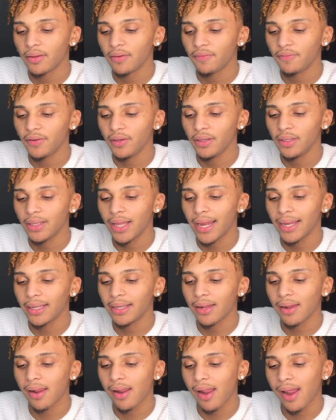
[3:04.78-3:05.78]
feel like
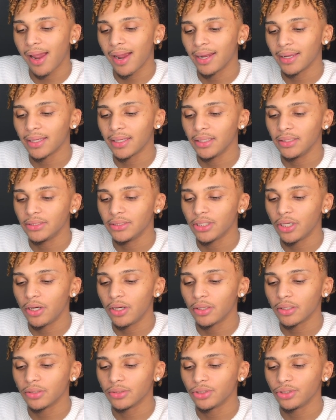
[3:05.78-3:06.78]
I can
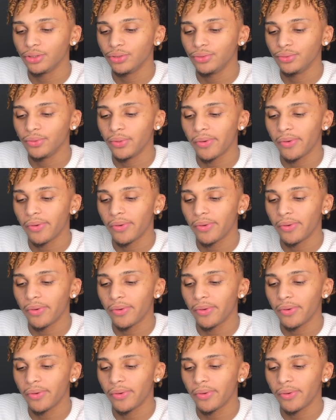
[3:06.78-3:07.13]
talk to.